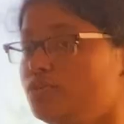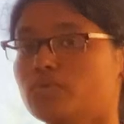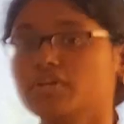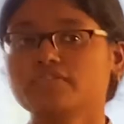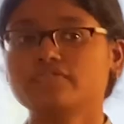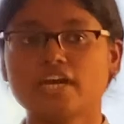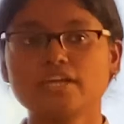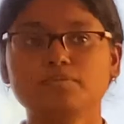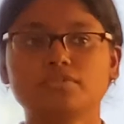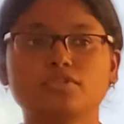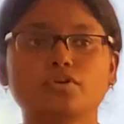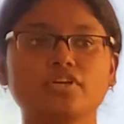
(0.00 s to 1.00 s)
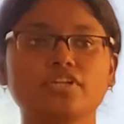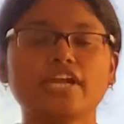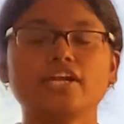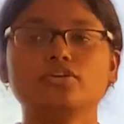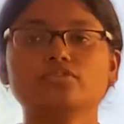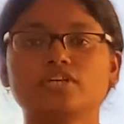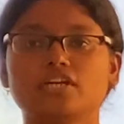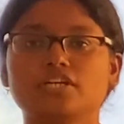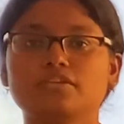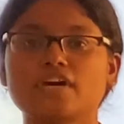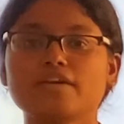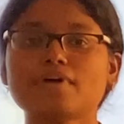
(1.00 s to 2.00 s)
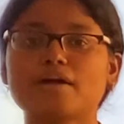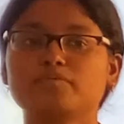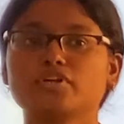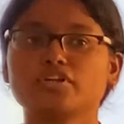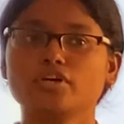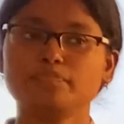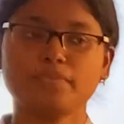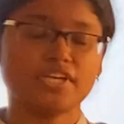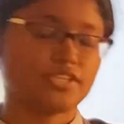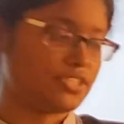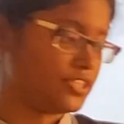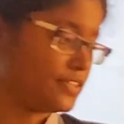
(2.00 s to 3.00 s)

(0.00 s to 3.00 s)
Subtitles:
28 to 35 after your PhD.